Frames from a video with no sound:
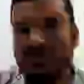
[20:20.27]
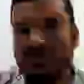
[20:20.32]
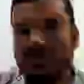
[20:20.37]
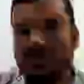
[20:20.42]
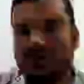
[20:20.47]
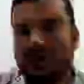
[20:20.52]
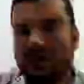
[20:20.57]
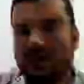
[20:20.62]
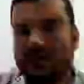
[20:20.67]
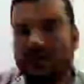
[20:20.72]

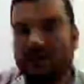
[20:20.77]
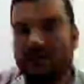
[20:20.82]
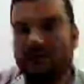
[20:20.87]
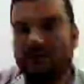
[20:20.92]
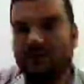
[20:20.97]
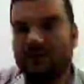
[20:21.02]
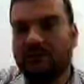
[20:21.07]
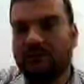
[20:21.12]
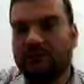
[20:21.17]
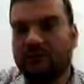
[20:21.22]
About
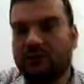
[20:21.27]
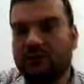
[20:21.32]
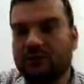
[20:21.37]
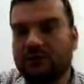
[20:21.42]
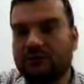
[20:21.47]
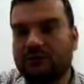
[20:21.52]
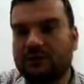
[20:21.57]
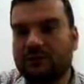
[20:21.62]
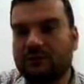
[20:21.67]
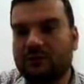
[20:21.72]
1/4
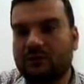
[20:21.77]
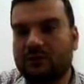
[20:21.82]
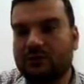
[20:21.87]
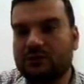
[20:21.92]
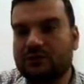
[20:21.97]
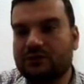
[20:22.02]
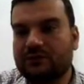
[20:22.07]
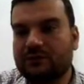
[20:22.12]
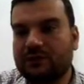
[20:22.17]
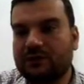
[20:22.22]
of the
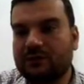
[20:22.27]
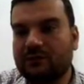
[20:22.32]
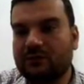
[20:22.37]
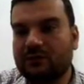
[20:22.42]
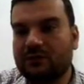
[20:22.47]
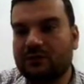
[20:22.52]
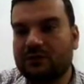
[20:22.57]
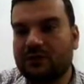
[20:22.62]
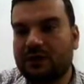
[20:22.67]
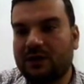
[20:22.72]
boats with a
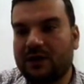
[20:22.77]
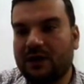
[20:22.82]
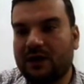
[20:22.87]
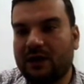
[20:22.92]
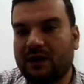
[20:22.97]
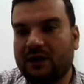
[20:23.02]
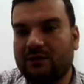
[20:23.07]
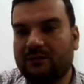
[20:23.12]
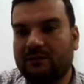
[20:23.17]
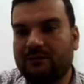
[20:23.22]
motor
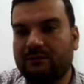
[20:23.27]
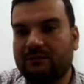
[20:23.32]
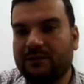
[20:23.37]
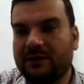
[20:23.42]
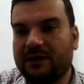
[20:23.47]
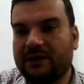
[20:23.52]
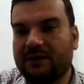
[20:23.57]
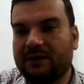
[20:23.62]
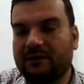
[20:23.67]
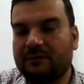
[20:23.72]
are
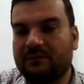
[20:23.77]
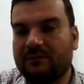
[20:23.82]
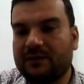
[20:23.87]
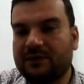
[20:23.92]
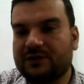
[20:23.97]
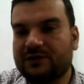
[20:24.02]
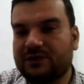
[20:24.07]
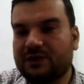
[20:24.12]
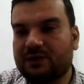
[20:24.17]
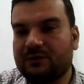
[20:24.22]
big
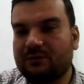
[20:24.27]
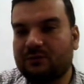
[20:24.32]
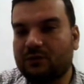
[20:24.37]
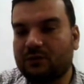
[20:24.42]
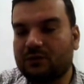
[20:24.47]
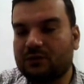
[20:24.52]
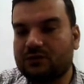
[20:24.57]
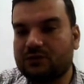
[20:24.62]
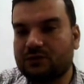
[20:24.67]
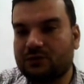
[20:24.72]
machine
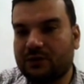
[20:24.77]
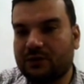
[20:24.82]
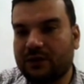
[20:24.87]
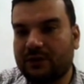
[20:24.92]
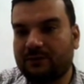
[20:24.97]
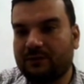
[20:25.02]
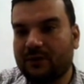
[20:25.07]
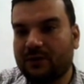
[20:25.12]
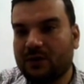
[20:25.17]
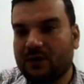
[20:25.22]
boats. Okay,
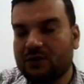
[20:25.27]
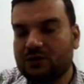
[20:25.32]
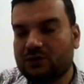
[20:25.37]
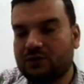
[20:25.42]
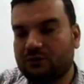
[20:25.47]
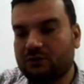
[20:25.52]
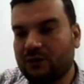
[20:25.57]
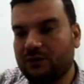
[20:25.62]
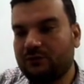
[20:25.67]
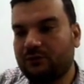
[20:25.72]
so
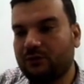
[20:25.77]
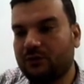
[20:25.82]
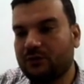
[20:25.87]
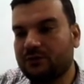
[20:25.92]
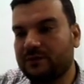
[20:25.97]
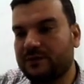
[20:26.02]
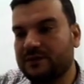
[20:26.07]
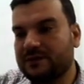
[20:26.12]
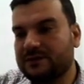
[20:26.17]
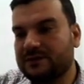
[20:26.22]
1/4
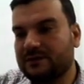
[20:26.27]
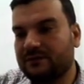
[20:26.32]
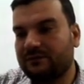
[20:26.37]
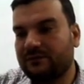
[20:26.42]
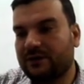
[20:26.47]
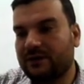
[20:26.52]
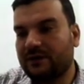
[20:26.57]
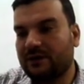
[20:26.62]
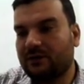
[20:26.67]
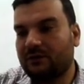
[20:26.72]
means
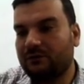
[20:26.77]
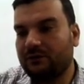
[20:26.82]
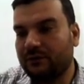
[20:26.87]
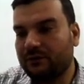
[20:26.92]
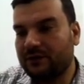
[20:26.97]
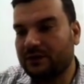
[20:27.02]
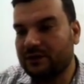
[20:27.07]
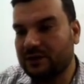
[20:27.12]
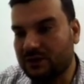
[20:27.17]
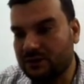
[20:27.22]
somewhere around
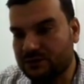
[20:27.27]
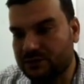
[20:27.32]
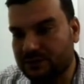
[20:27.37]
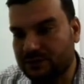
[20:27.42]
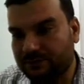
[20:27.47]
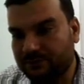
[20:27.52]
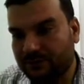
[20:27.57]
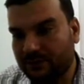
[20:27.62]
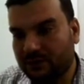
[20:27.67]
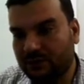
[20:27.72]
50,000.
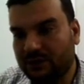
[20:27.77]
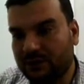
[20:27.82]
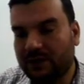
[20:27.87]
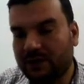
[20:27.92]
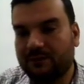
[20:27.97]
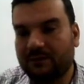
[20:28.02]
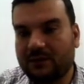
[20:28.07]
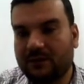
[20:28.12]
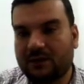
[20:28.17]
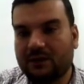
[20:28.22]

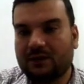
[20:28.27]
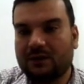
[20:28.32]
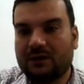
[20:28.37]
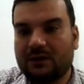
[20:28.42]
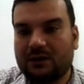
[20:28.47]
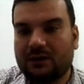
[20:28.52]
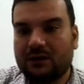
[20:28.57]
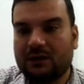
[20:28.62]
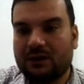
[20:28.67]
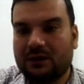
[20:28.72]
Okay,
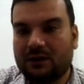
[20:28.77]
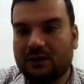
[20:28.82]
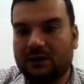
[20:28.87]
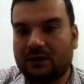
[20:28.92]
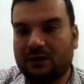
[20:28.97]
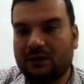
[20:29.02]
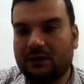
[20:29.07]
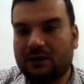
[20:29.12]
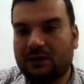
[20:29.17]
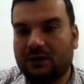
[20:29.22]

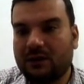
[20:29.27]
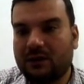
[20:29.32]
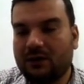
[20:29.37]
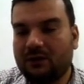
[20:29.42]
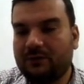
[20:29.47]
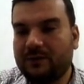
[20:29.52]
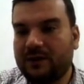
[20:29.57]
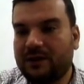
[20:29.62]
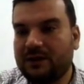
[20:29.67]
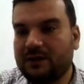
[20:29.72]
how
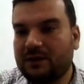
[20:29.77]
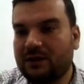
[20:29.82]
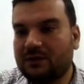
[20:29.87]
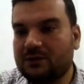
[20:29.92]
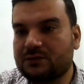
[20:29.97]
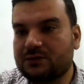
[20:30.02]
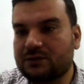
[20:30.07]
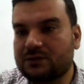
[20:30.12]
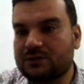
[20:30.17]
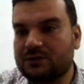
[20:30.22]
many
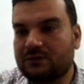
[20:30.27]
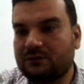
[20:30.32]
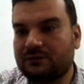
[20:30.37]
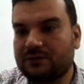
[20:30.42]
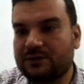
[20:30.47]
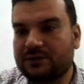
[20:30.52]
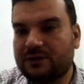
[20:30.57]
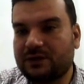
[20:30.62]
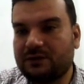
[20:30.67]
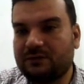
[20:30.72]
thousands of
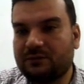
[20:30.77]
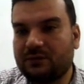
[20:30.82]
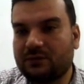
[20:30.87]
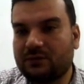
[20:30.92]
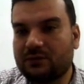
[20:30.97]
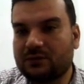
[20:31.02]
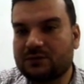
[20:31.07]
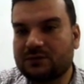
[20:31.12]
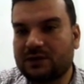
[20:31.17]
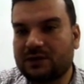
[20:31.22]
machine
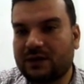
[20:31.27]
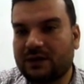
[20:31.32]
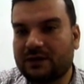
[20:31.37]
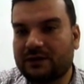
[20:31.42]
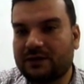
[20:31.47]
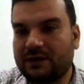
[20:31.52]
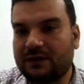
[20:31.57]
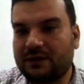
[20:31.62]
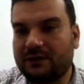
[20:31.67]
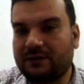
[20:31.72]
boats are
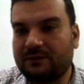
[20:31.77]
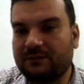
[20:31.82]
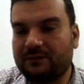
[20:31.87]
there?